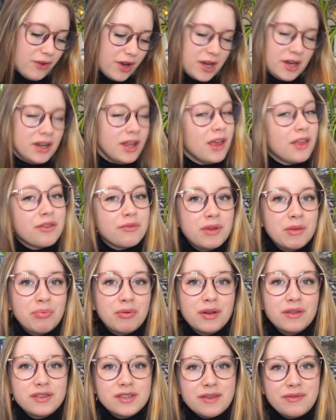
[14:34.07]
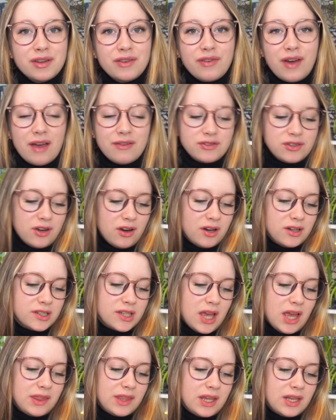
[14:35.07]
Rated it 3.75
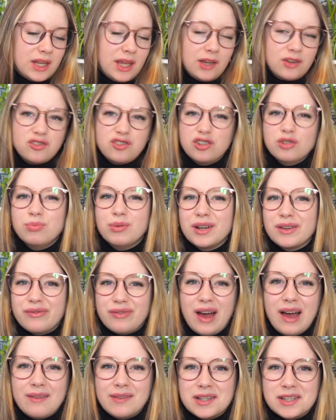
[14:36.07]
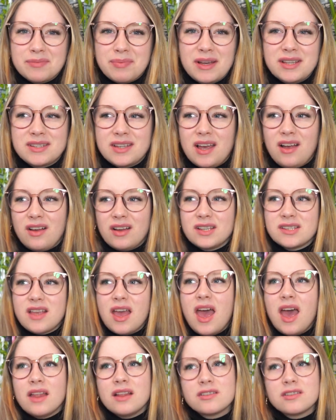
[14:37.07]
stars and then like 2.5 on the spice scale because